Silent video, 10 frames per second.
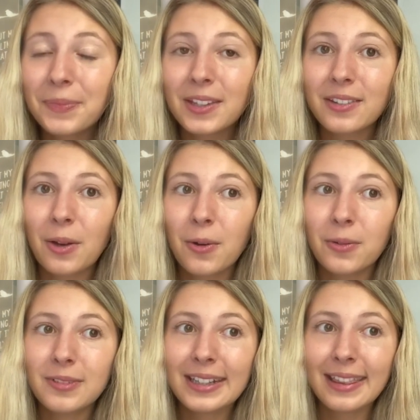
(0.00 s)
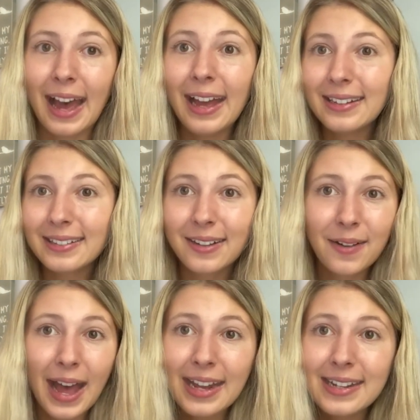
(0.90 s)
So with that, go
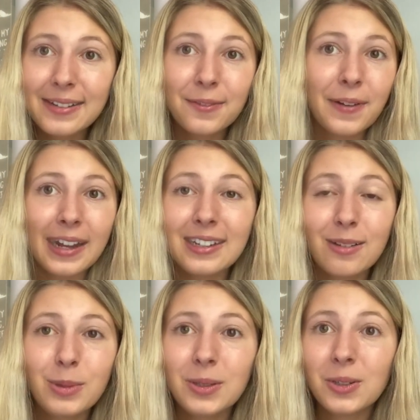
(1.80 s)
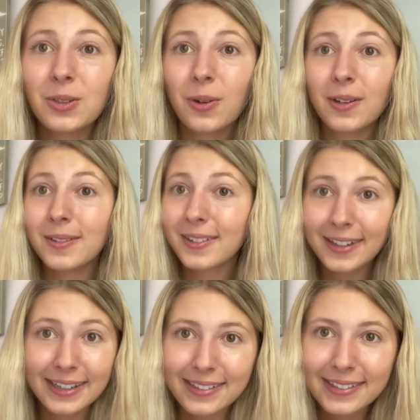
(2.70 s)
ahead and find a YouTube tutorial you're
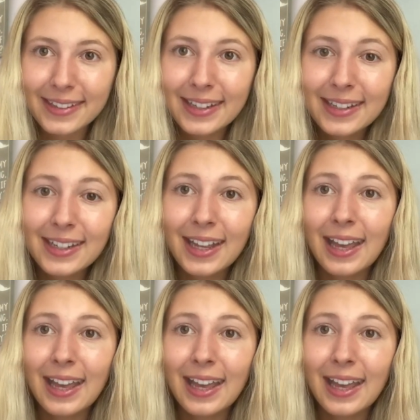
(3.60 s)
interested in